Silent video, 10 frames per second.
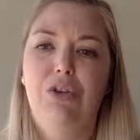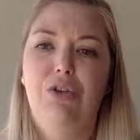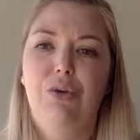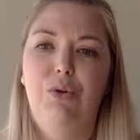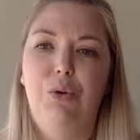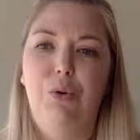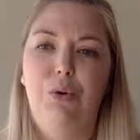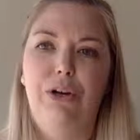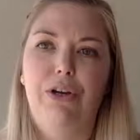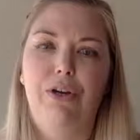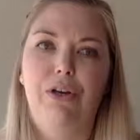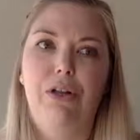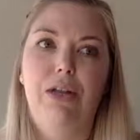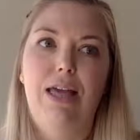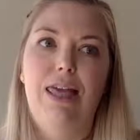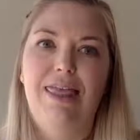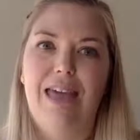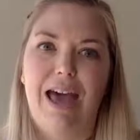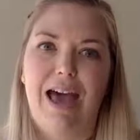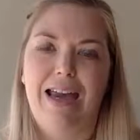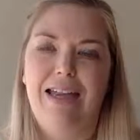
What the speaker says: tutorial that